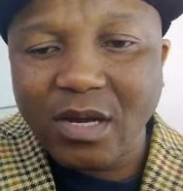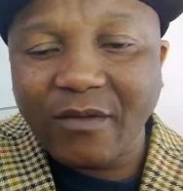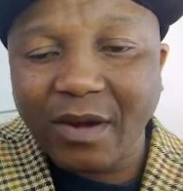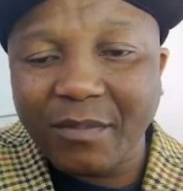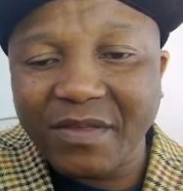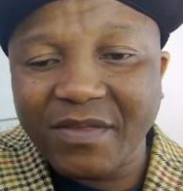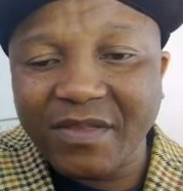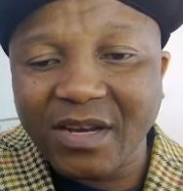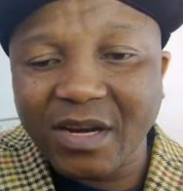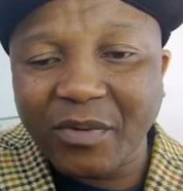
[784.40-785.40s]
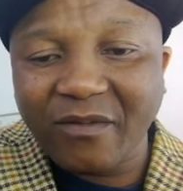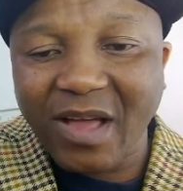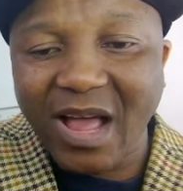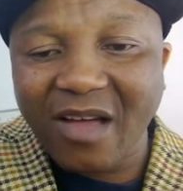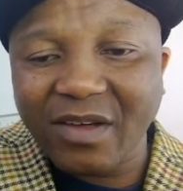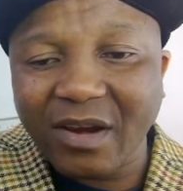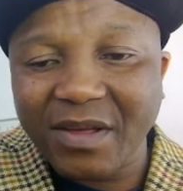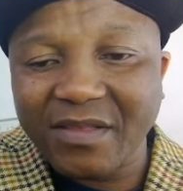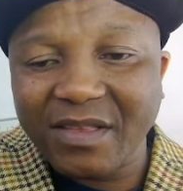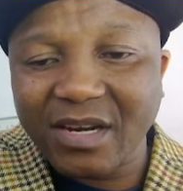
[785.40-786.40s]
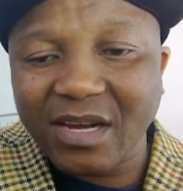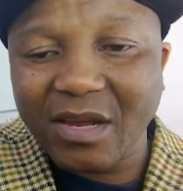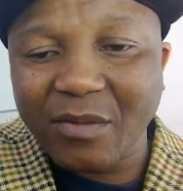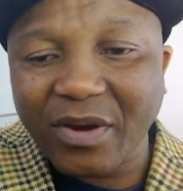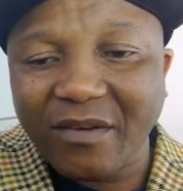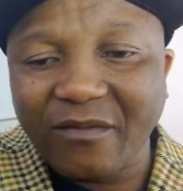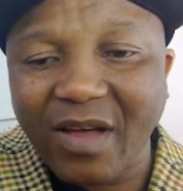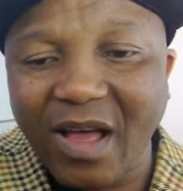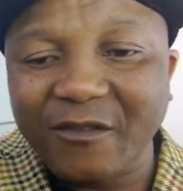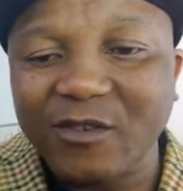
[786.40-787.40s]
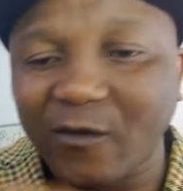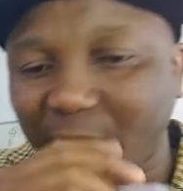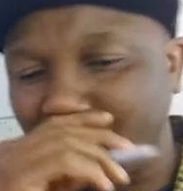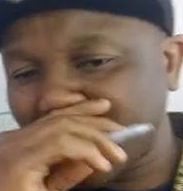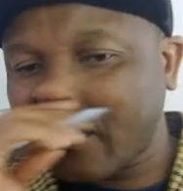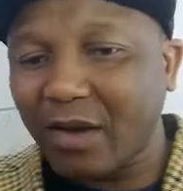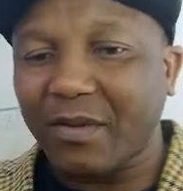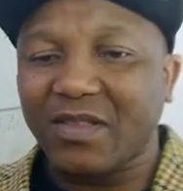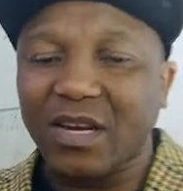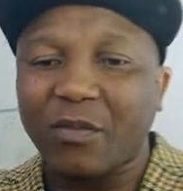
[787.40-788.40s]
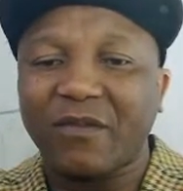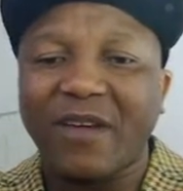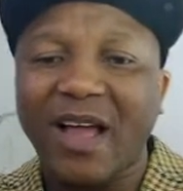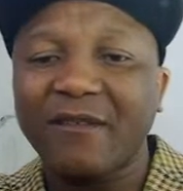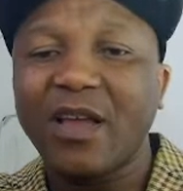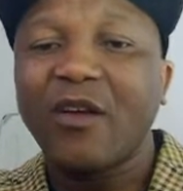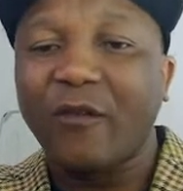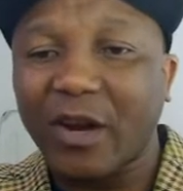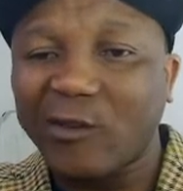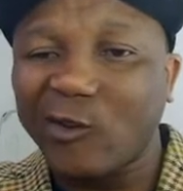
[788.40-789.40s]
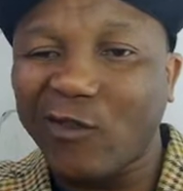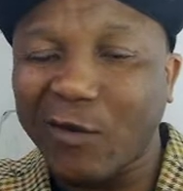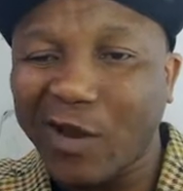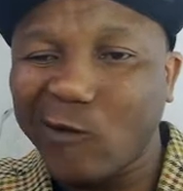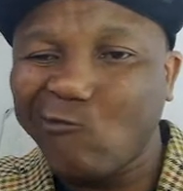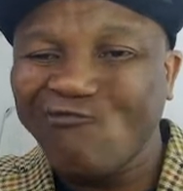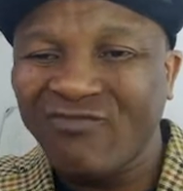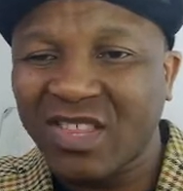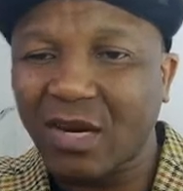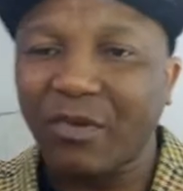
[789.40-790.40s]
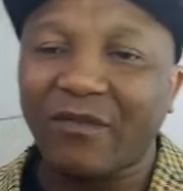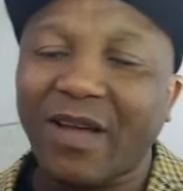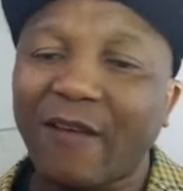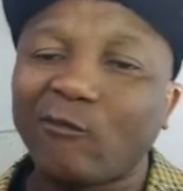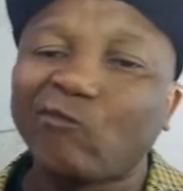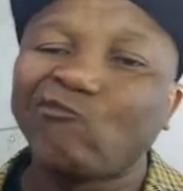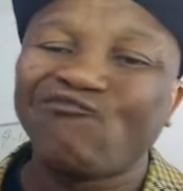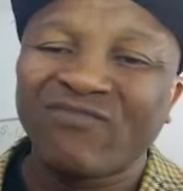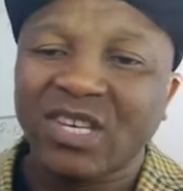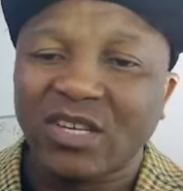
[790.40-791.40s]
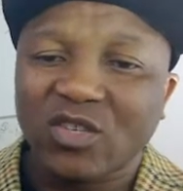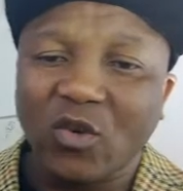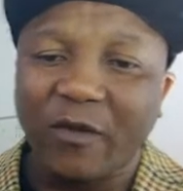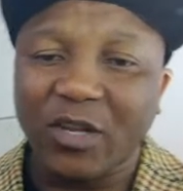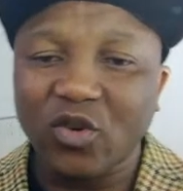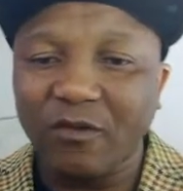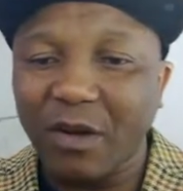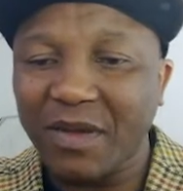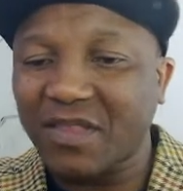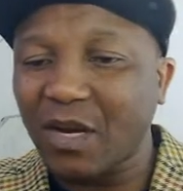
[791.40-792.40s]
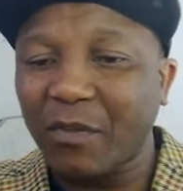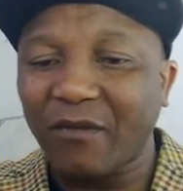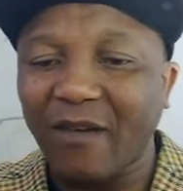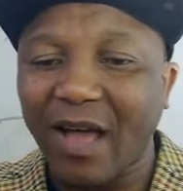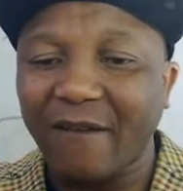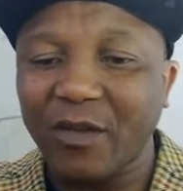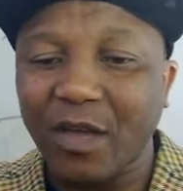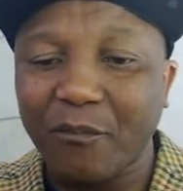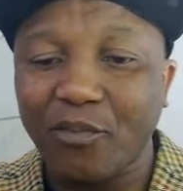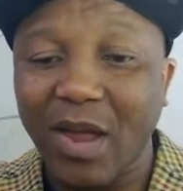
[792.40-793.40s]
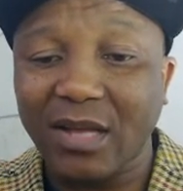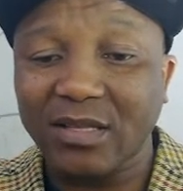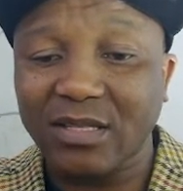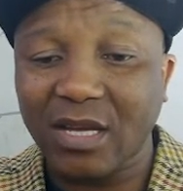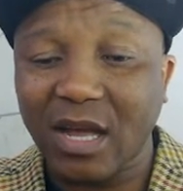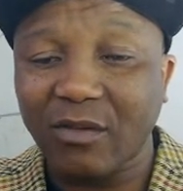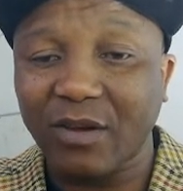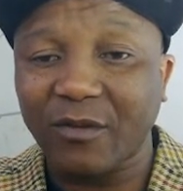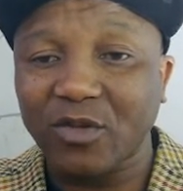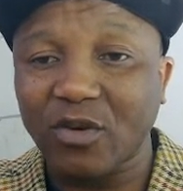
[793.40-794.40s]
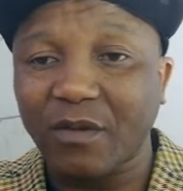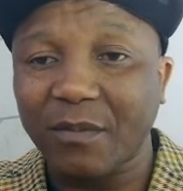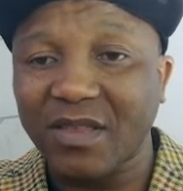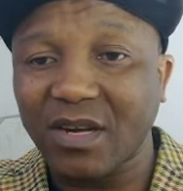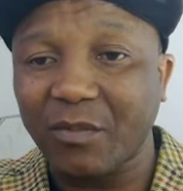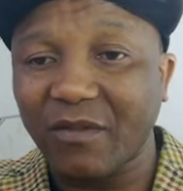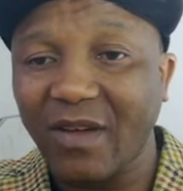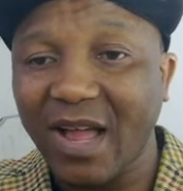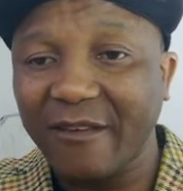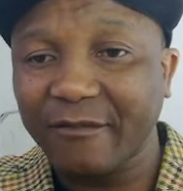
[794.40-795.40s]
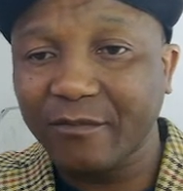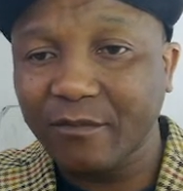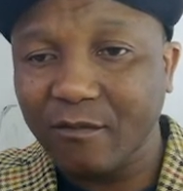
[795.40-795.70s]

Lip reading: divided by 3.5 divided by 3.5. So 40 divided by 3.5, 42 divided by 3.5. So 42 divided by 3.5, we can plug this in the calculator. 42 divided by 3.5.